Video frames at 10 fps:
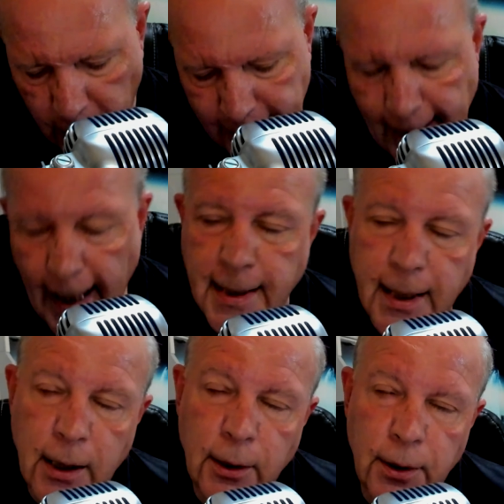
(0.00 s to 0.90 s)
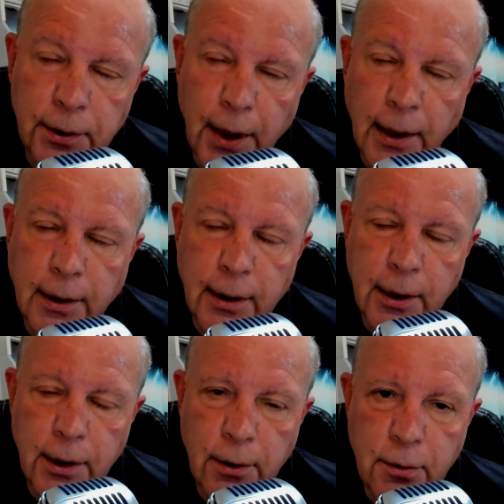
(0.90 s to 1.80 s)
classical than the
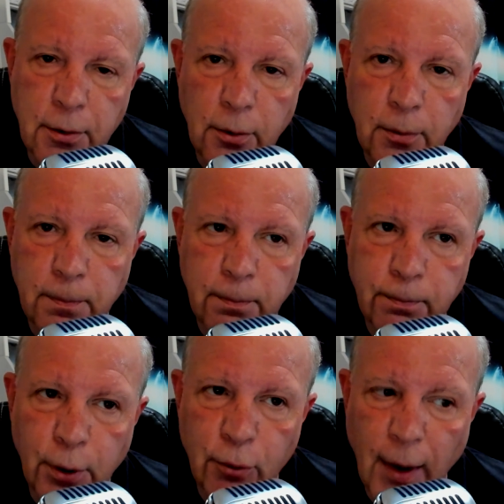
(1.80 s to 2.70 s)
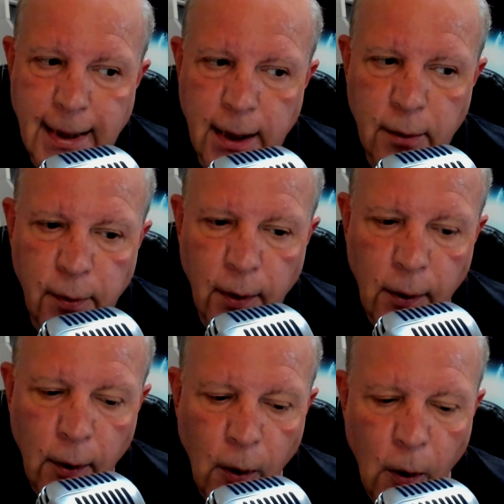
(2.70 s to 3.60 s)
usual progressive
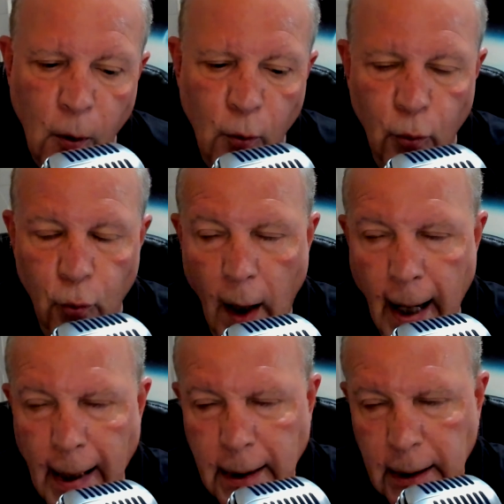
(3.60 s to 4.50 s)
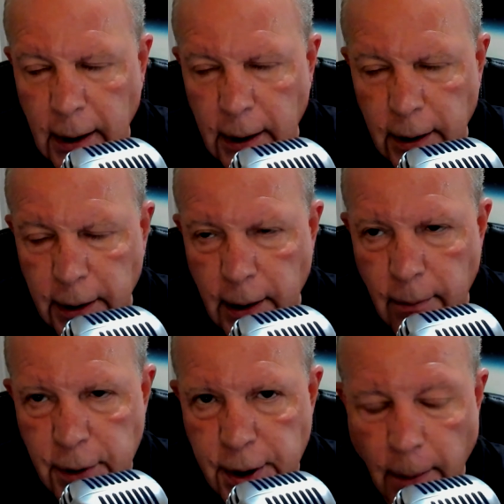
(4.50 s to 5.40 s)
rock that
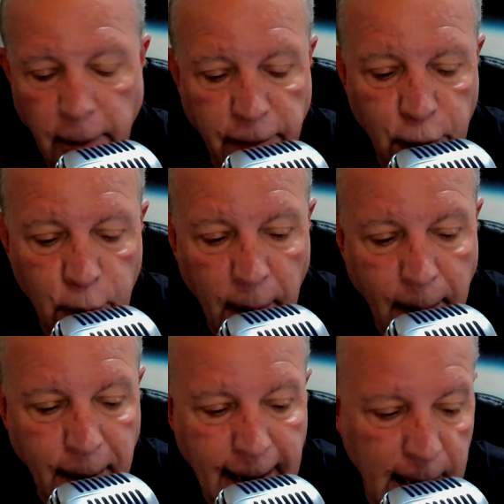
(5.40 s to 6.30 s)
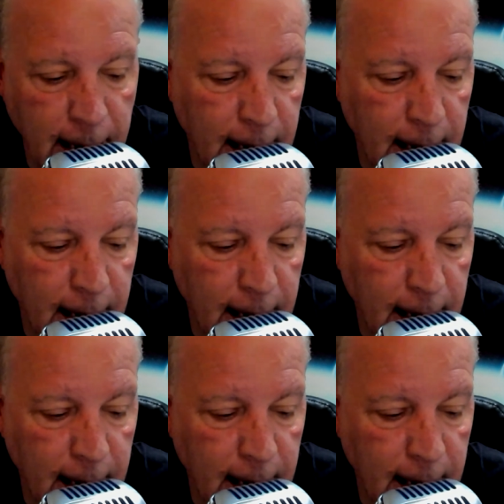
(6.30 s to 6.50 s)
some of you may be